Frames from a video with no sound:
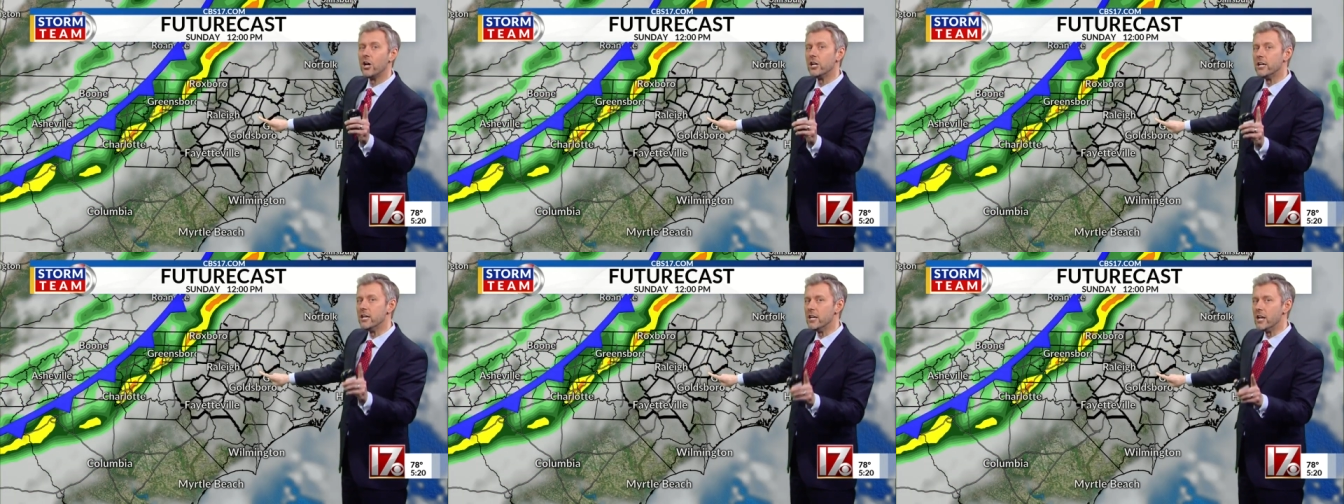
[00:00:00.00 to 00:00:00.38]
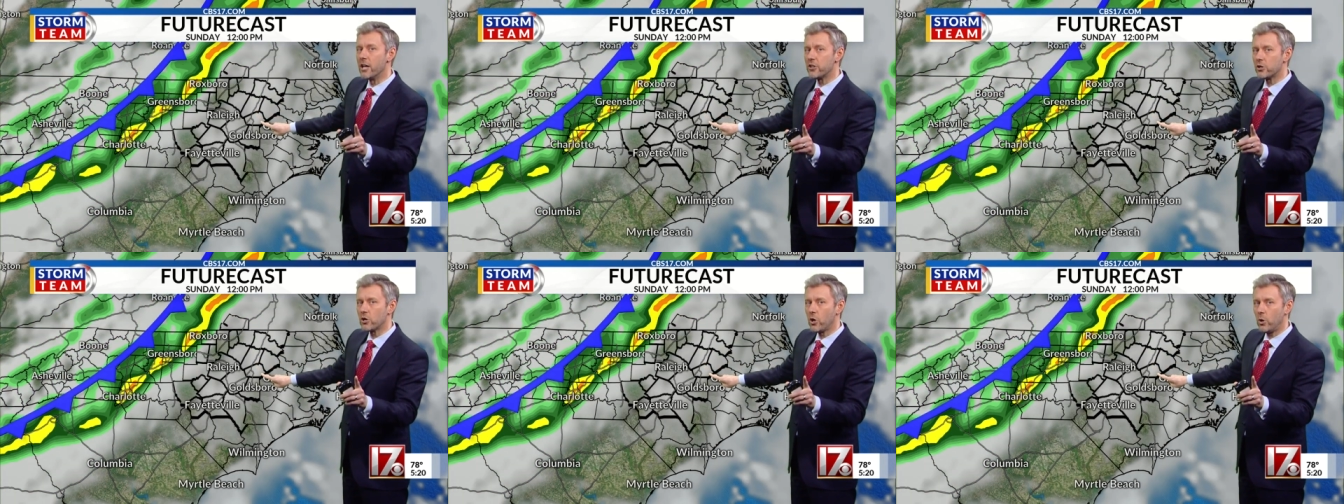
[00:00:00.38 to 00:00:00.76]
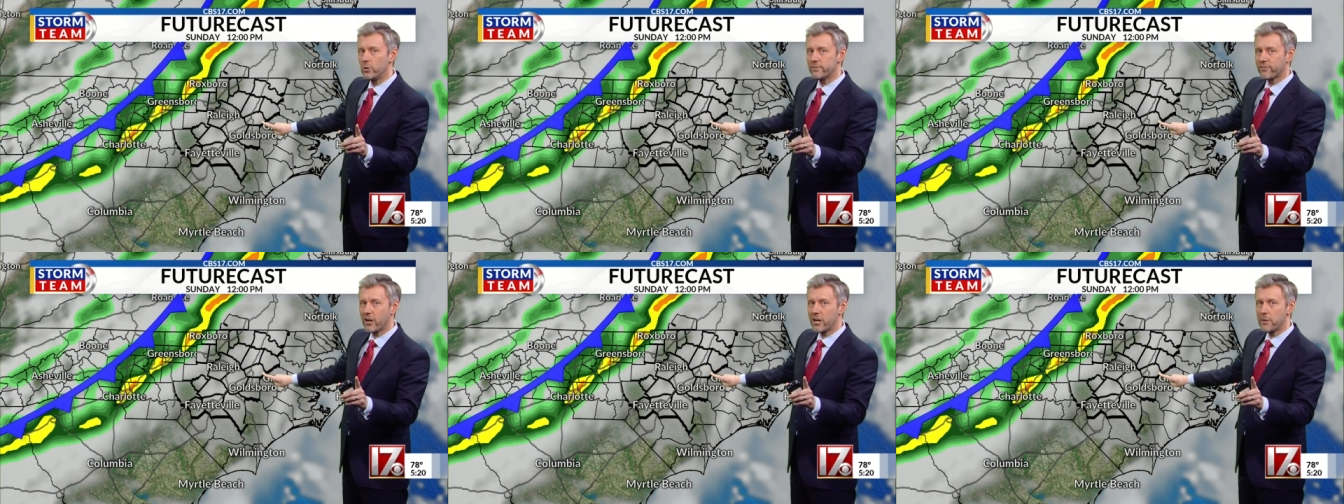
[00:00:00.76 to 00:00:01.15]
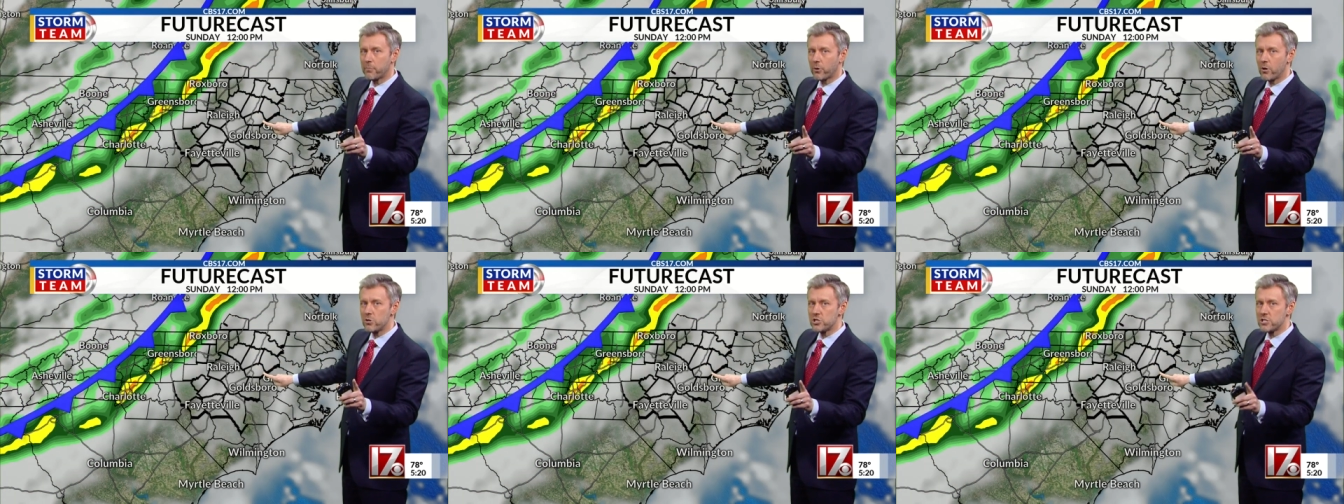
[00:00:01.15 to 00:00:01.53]
Another cold front
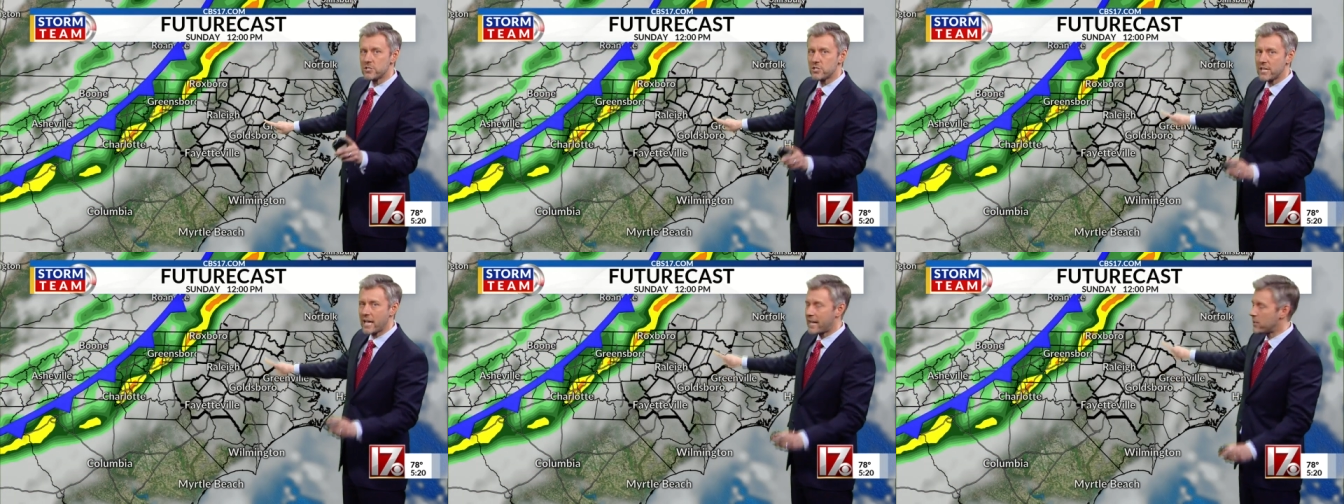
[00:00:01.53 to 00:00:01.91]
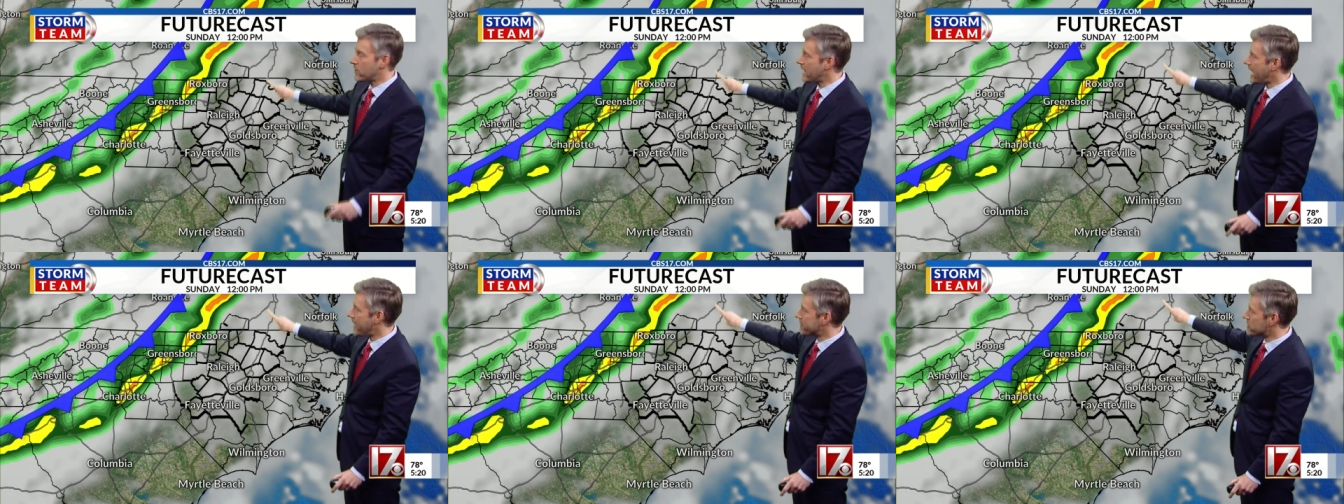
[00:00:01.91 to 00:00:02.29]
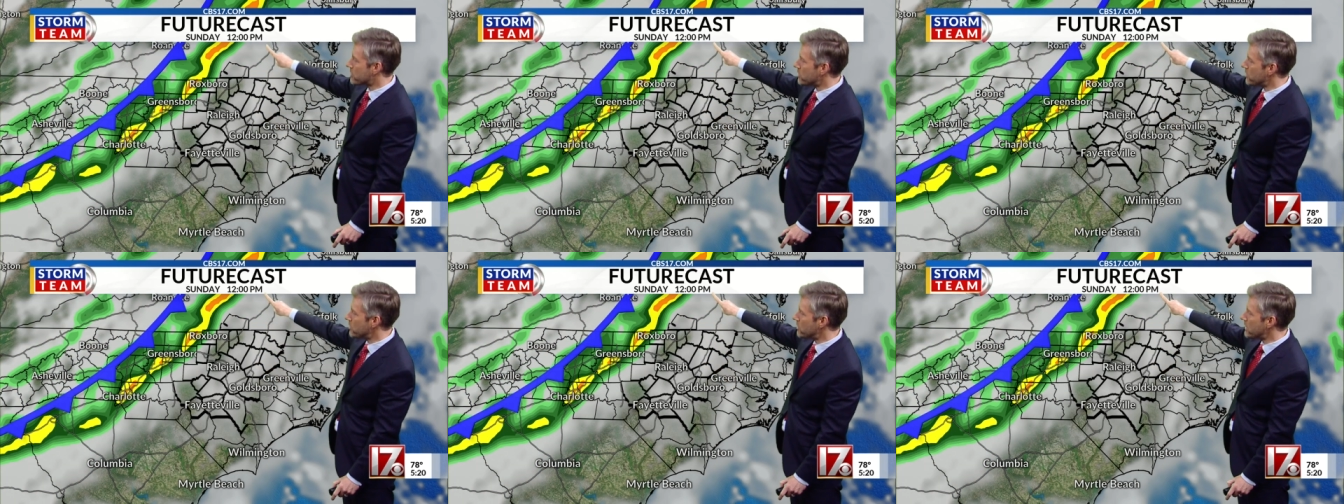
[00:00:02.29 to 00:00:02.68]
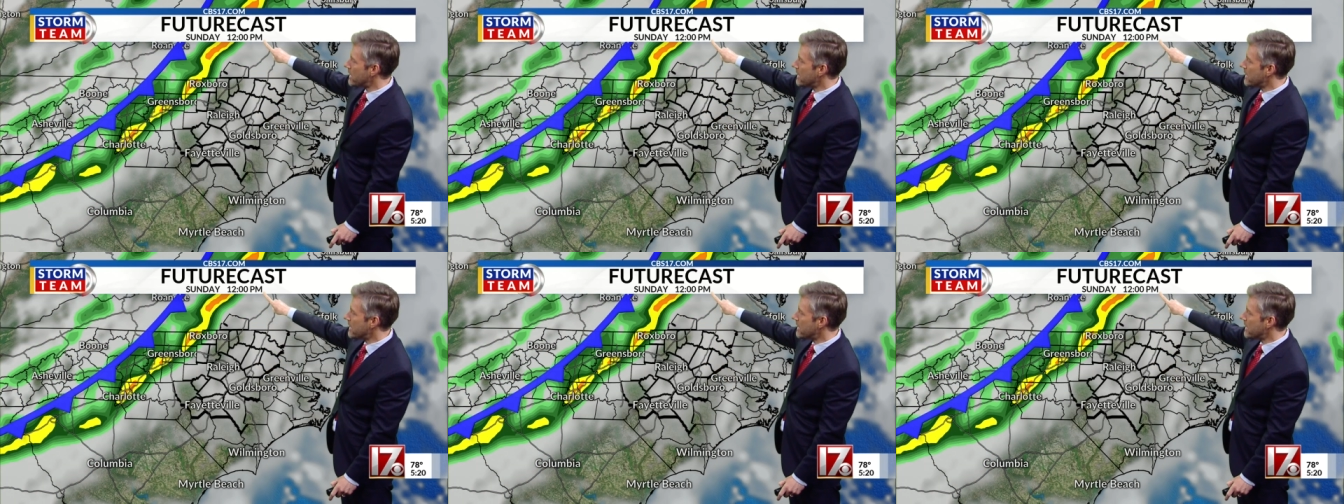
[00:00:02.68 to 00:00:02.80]
approaches Saturday afternoon.